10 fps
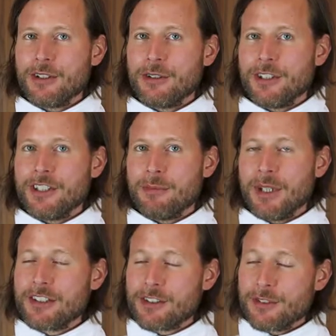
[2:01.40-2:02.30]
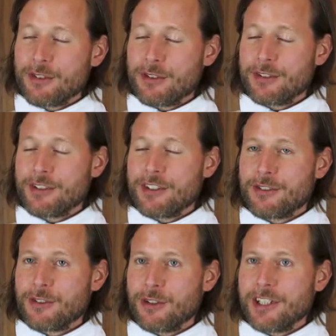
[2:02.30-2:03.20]
So the, the biggest concern
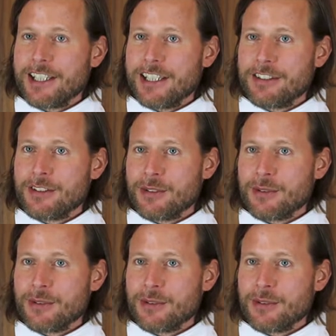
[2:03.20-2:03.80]
certainly is